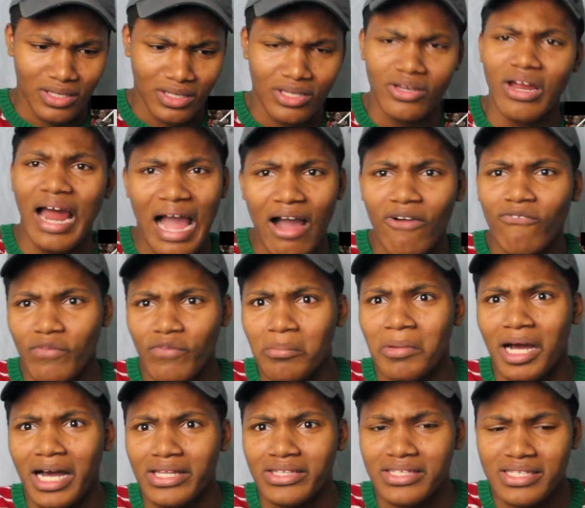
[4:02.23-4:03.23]
You're out for
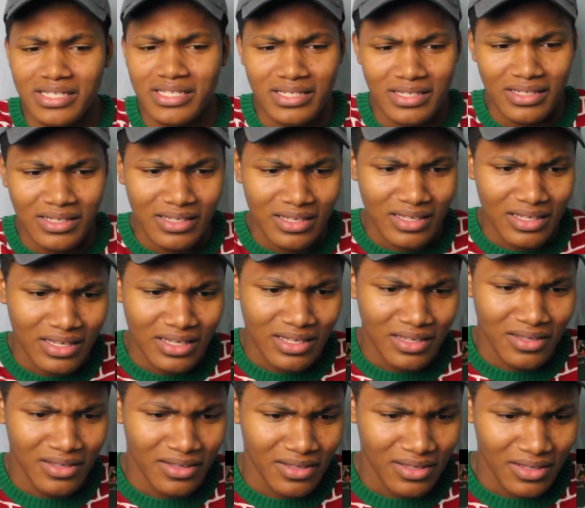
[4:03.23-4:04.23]
months.
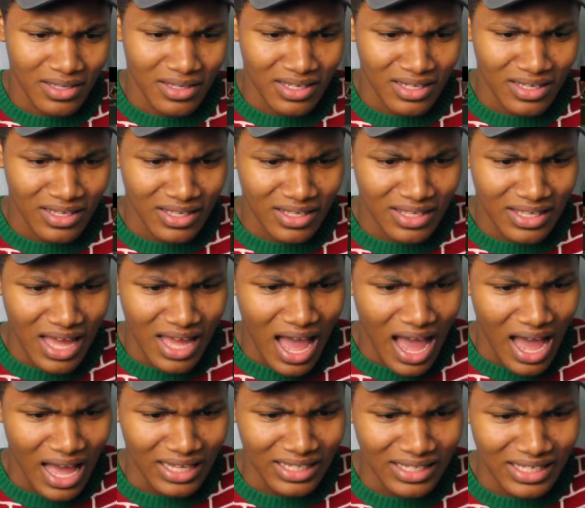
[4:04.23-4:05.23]

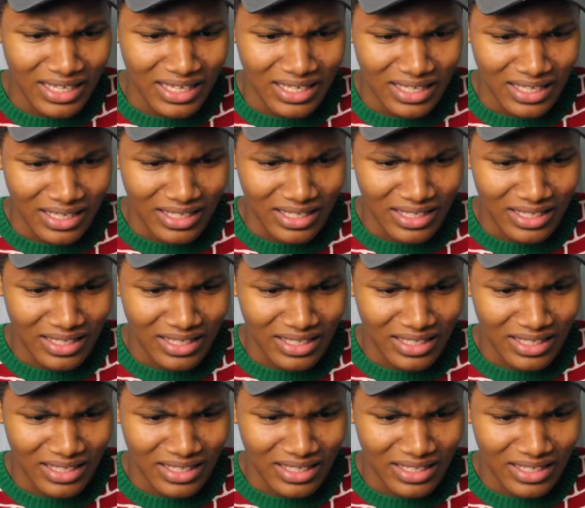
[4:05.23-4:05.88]
Golly.